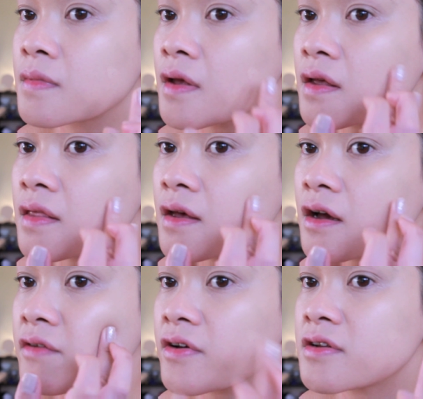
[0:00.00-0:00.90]
I
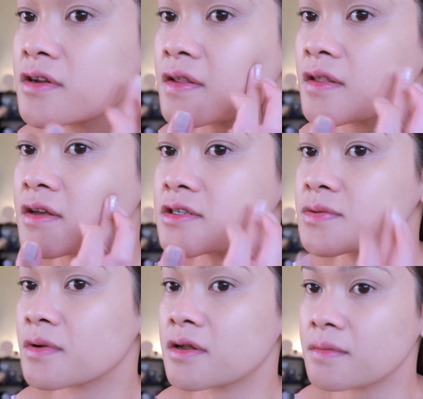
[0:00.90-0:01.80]
think I've undone
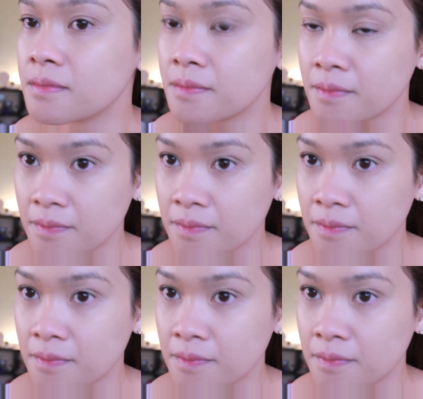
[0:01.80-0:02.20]
this one.